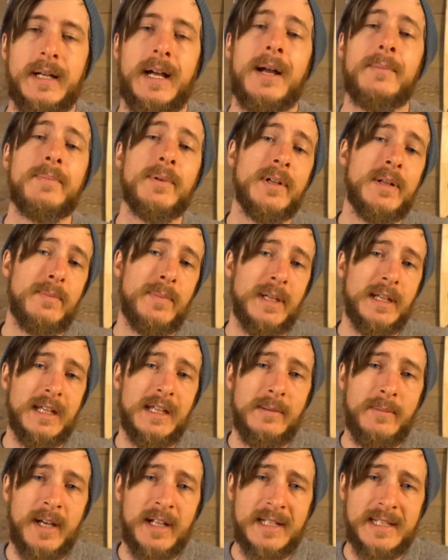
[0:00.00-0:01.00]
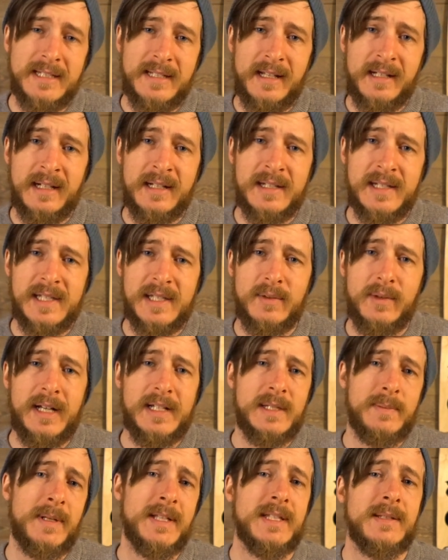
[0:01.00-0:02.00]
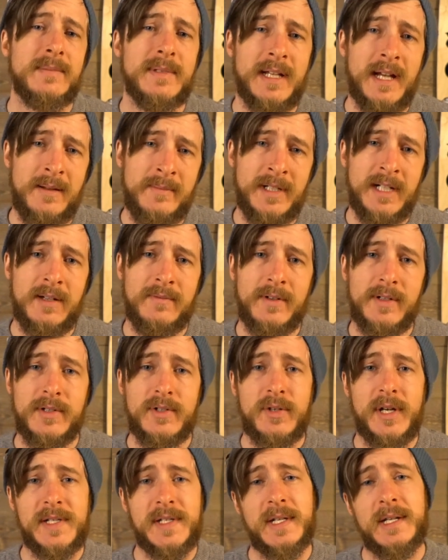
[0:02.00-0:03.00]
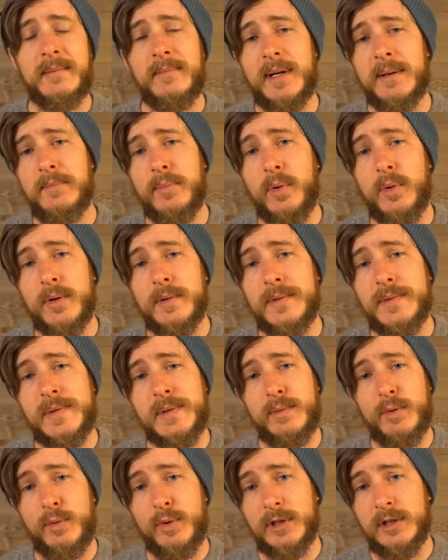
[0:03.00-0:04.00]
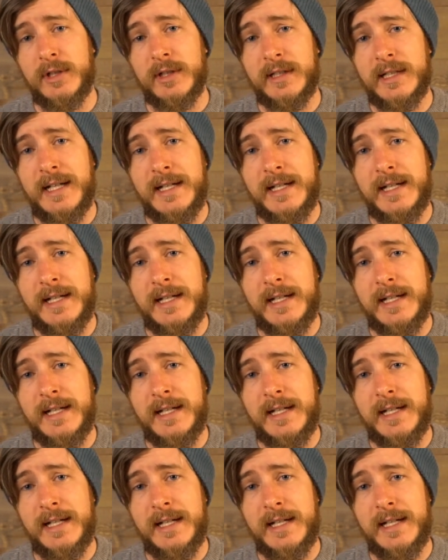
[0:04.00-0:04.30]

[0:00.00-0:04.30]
I'm pretty picky about aesthetics, so I spent some time and effort dressing up my board so it would look